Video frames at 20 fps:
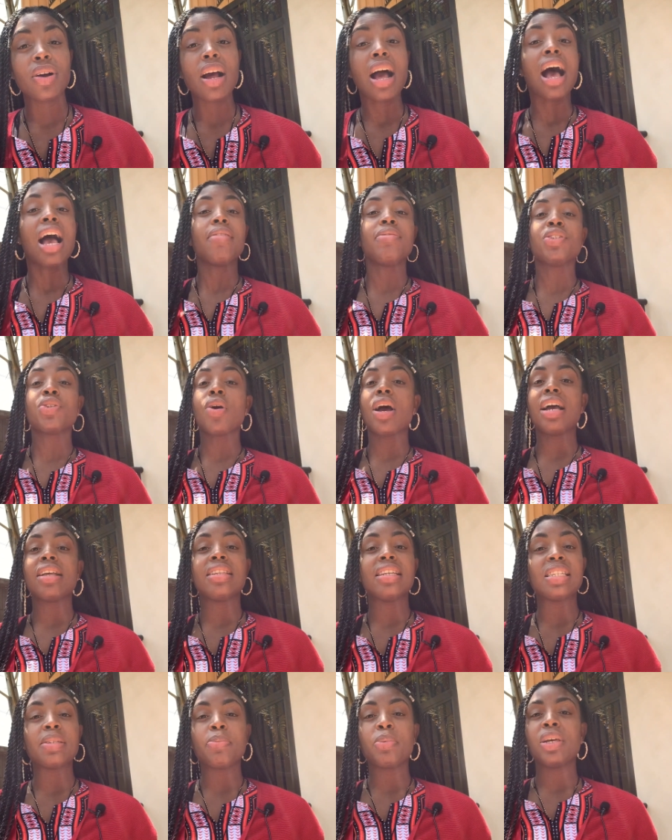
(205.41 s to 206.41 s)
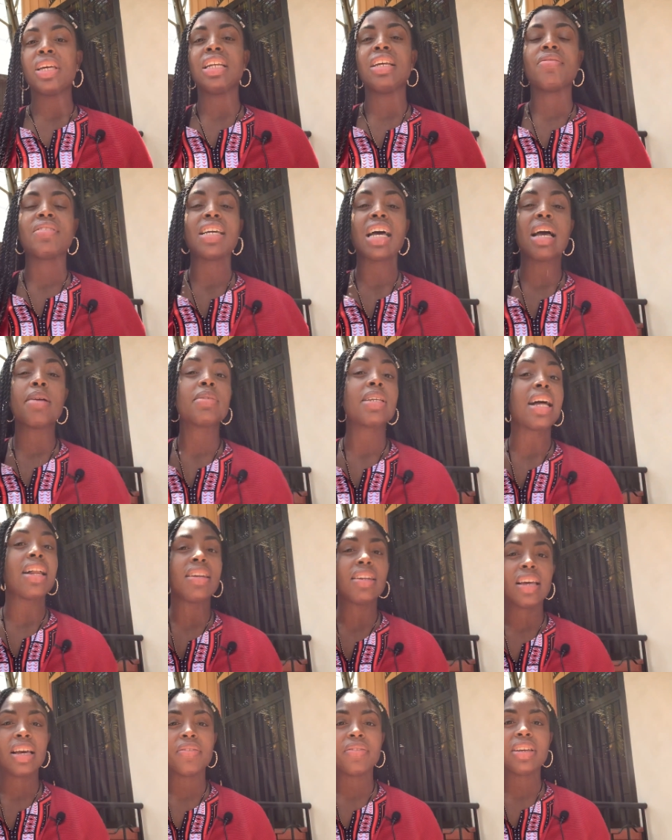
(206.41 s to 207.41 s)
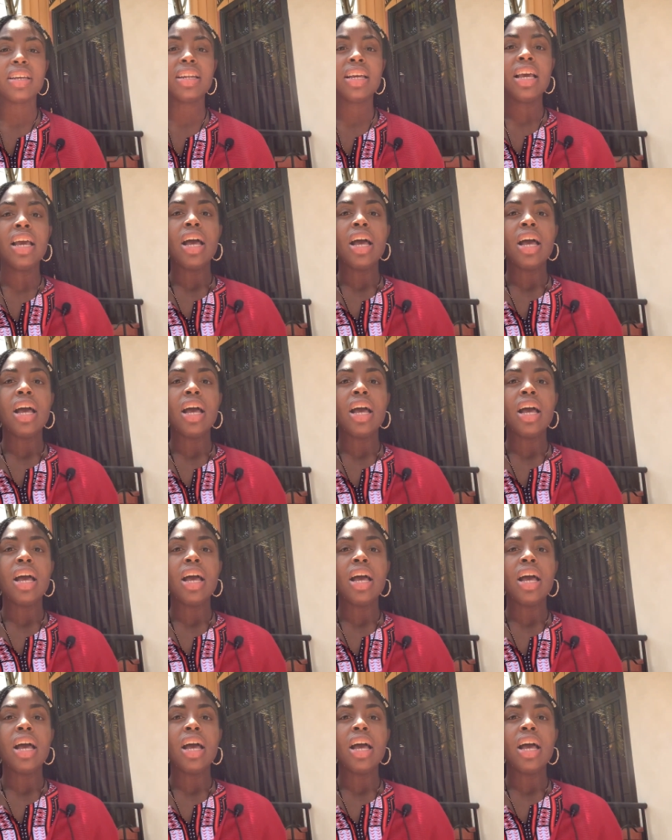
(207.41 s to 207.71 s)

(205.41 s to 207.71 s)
I've tried this plenty of times. I love it.